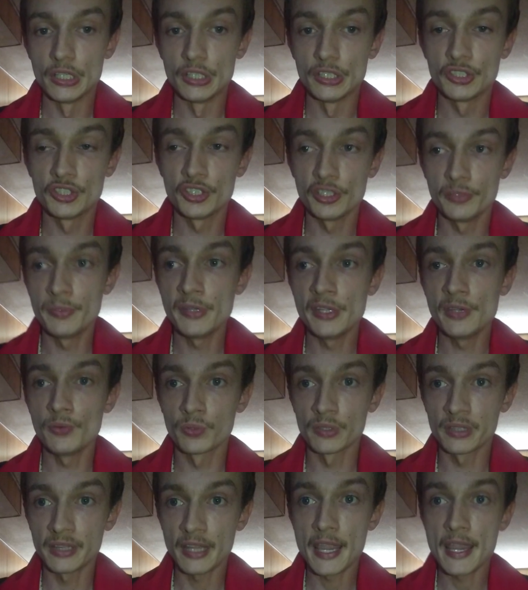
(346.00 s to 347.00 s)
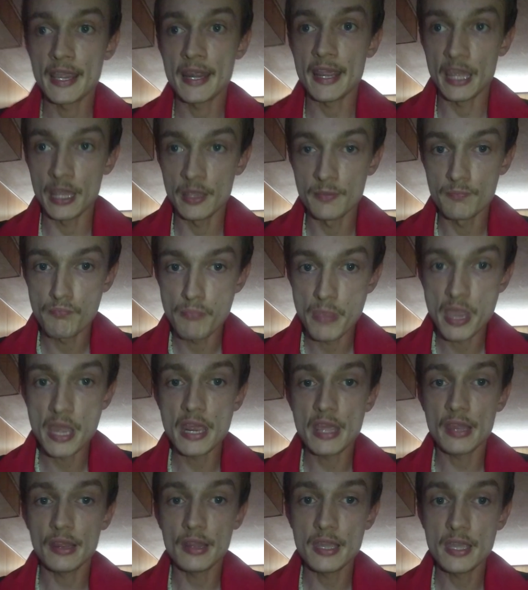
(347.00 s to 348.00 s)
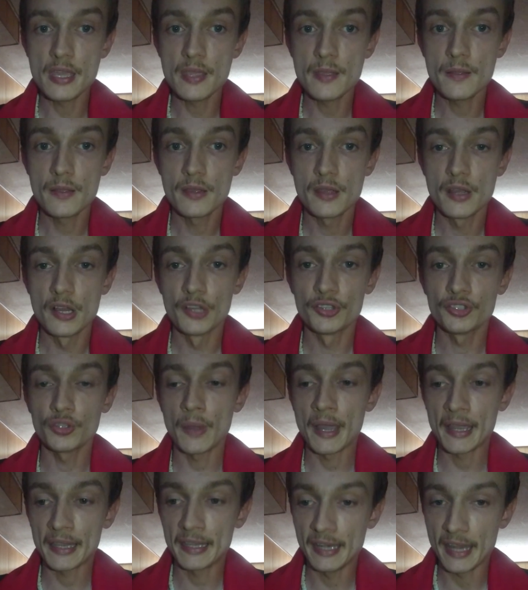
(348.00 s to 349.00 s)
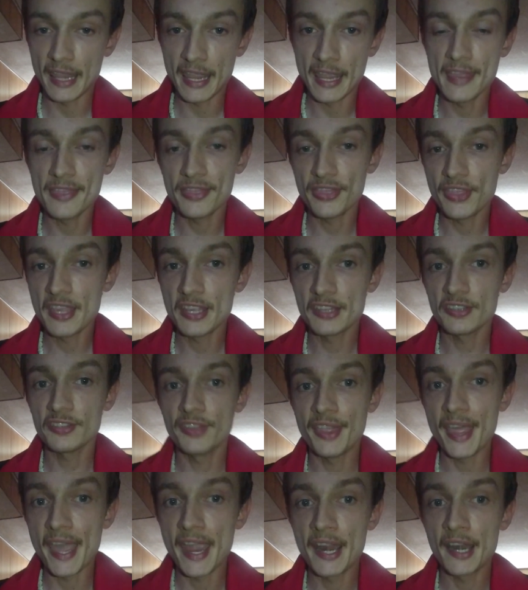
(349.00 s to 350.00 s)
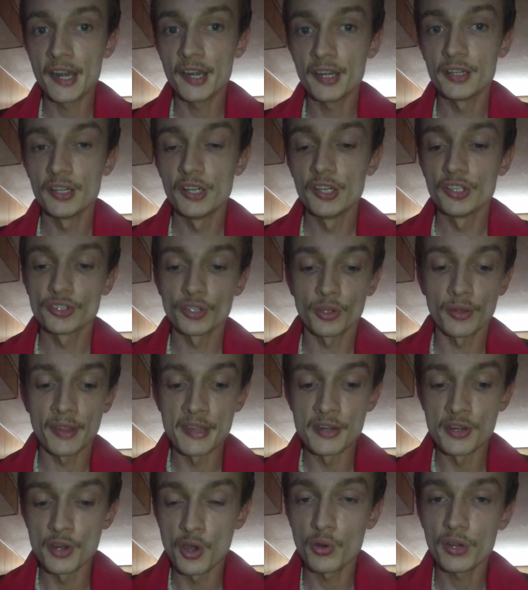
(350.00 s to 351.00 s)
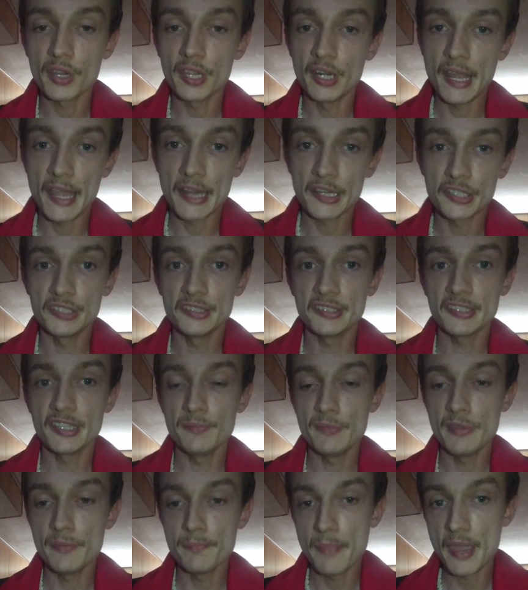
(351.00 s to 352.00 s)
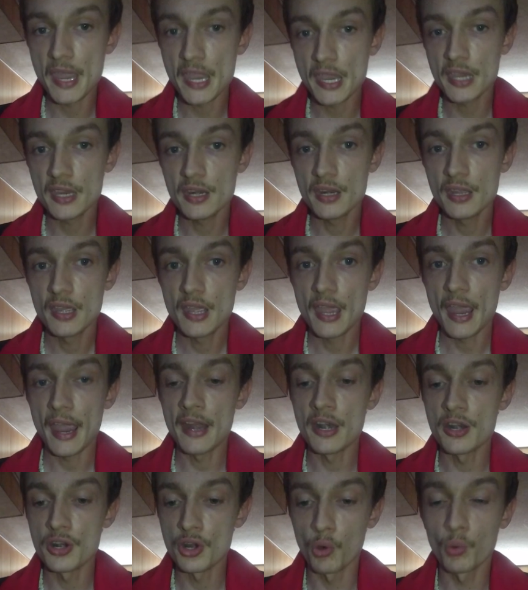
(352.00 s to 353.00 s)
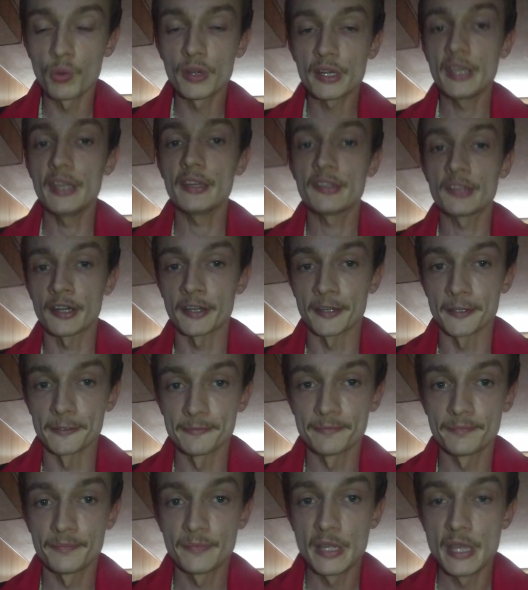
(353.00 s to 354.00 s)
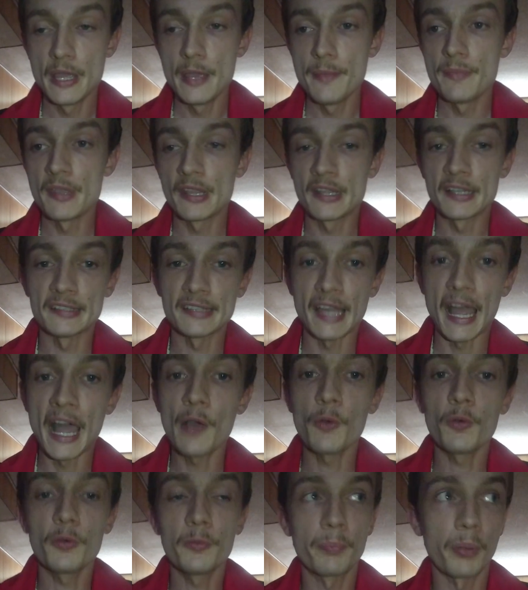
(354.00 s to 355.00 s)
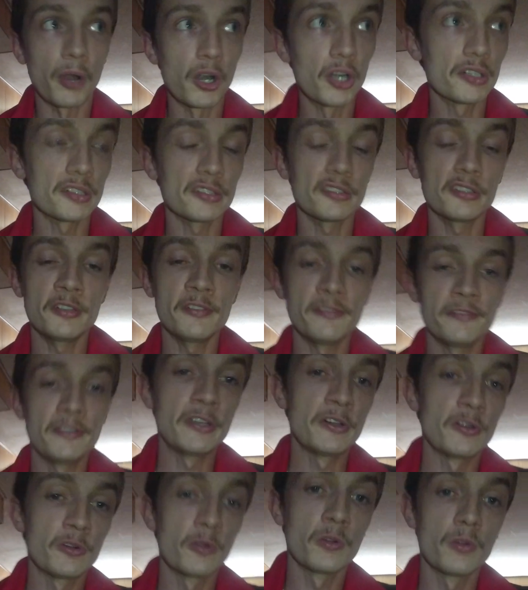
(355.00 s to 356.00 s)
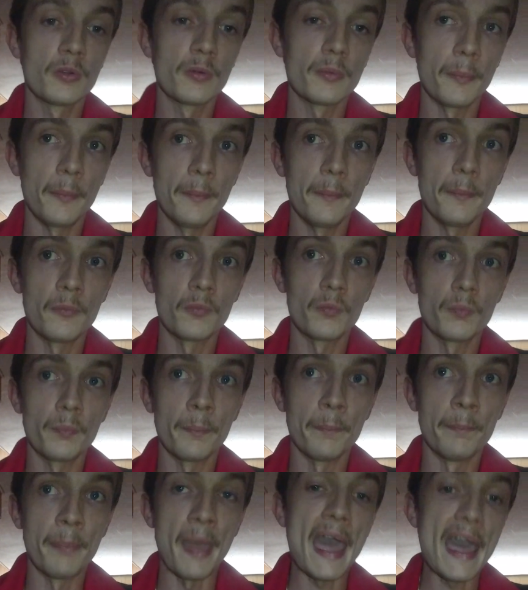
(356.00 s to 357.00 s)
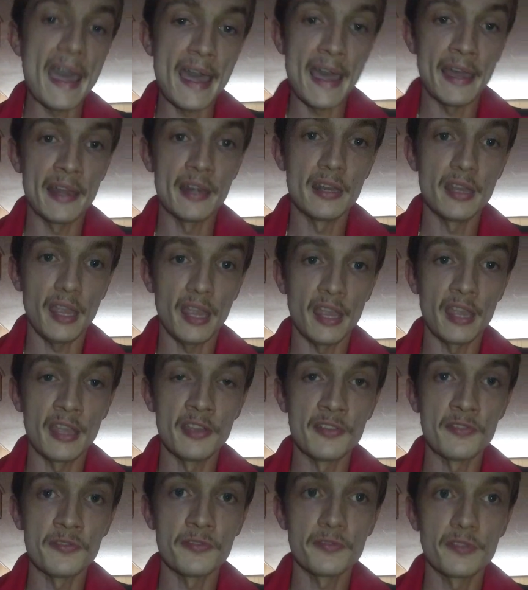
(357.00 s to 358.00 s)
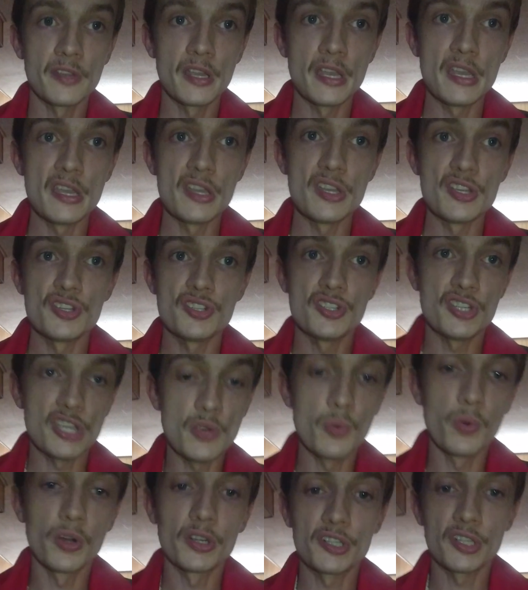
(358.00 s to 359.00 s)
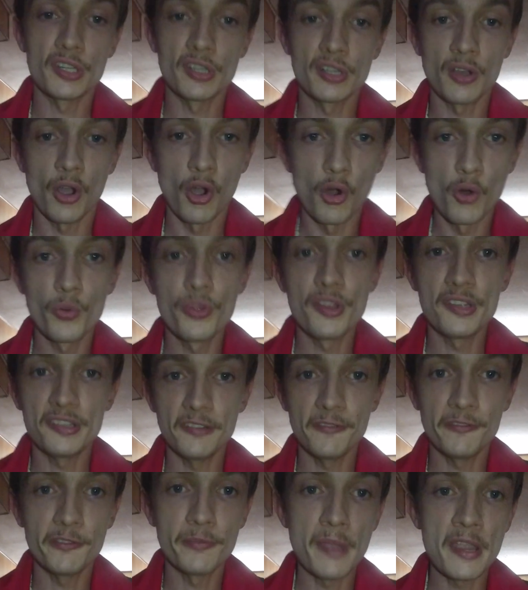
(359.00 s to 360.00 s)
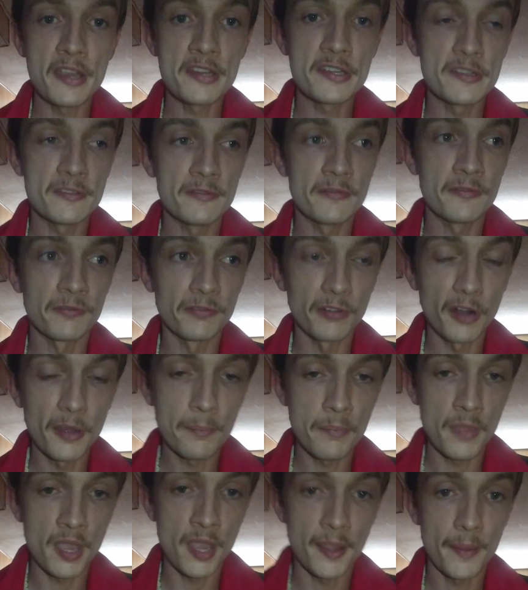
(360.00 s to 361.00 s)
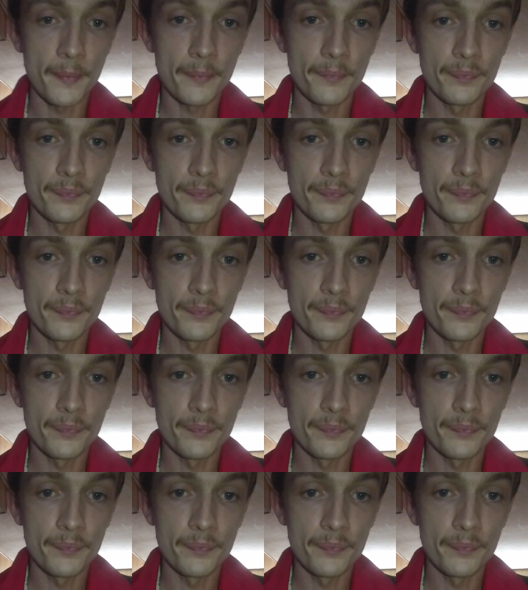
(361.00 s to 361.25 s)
should be relayed immediately so I can end things there so that no connections can be made and no one gets hurt. Because I would personally feel bad if she were to hold this information from me.